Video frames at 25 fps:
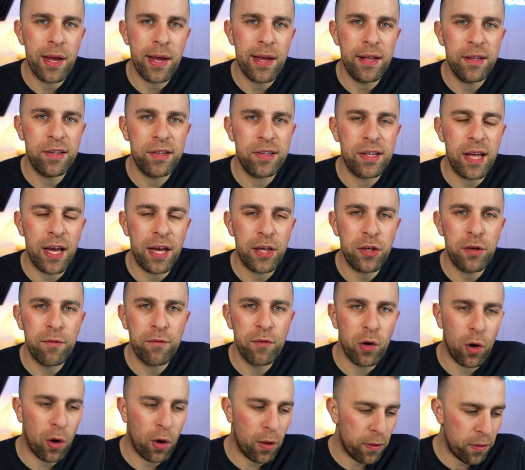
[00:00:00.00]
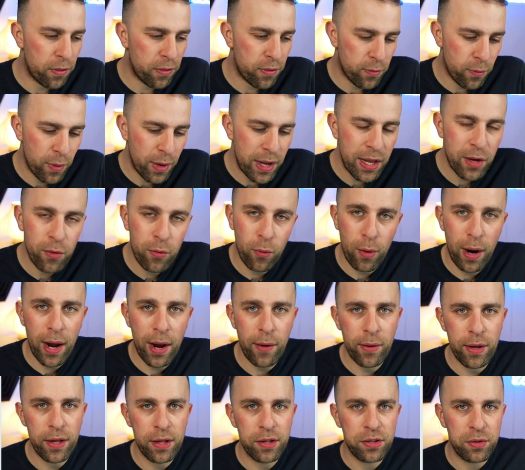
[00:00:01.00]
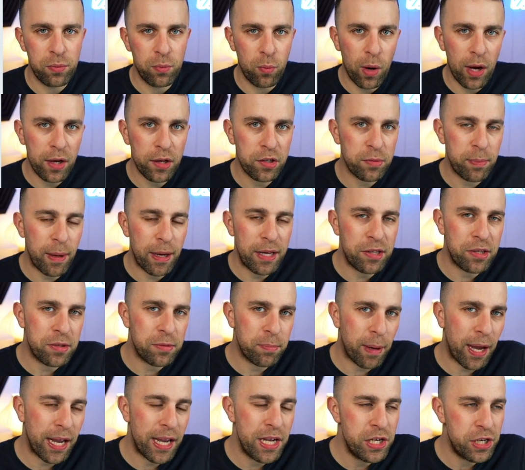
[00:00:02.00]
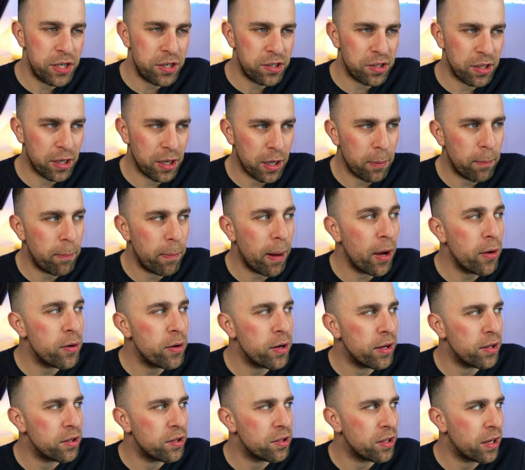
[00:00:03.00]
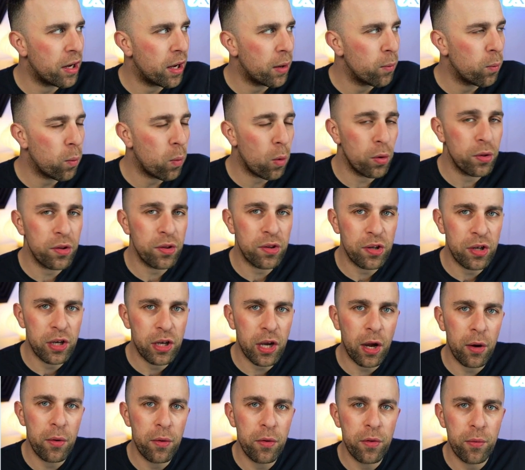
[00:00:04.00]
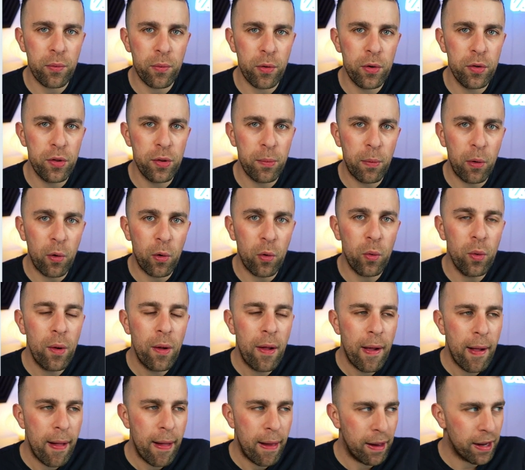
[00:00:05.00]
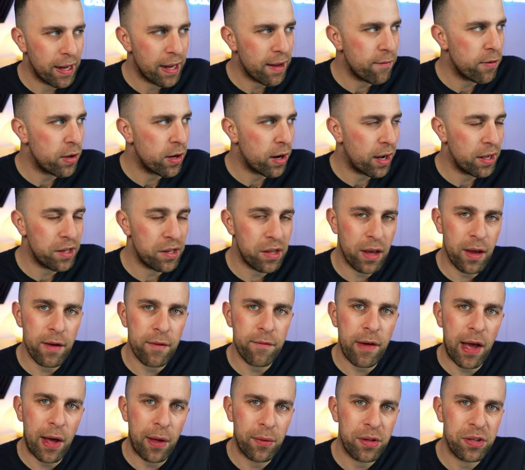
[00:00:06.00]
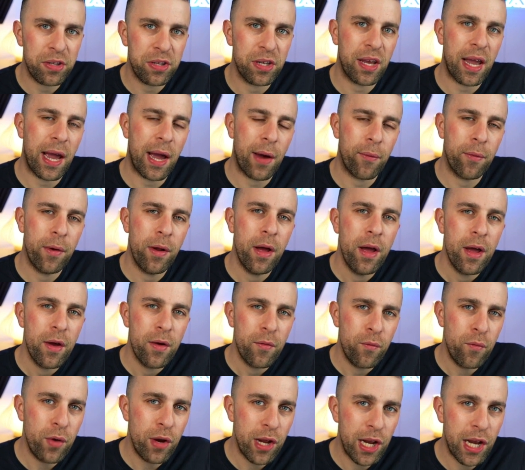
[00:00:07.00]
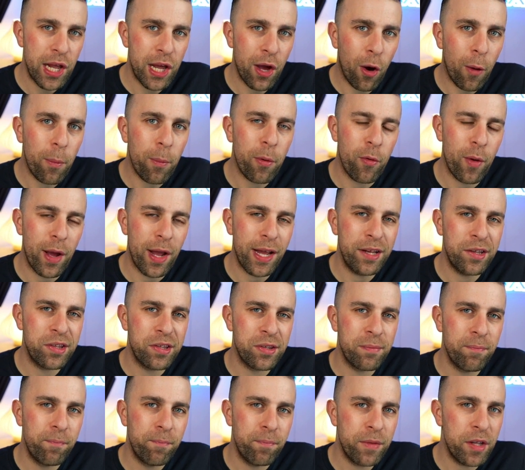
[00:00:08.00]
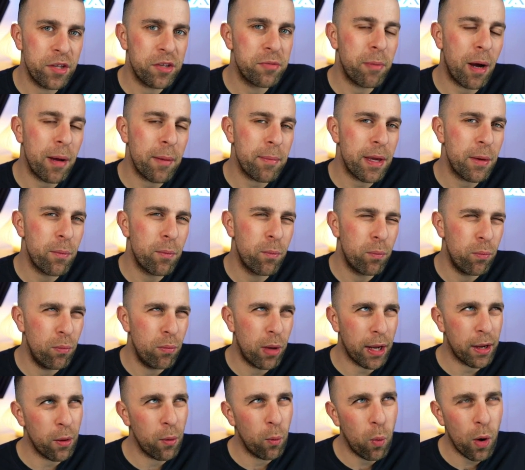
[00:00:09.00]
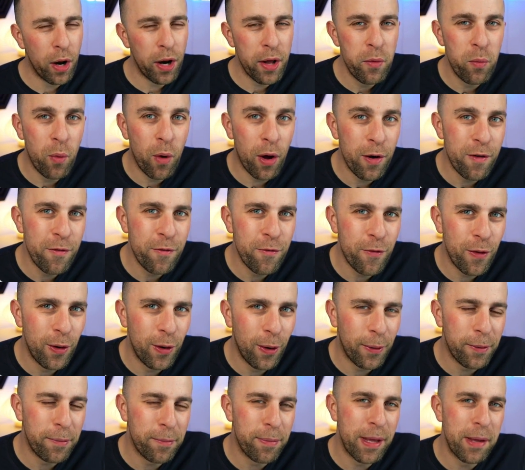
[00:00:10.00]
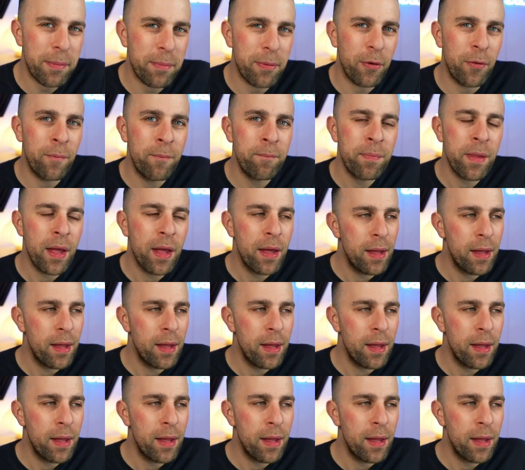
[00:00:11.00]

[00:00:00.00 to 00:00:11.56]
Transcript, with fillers: is that you've got three core areas, workspaces, pages, and components. And I want to go through them all and give you an idea of how this account really operates. This might be like a 101 for a lot of people,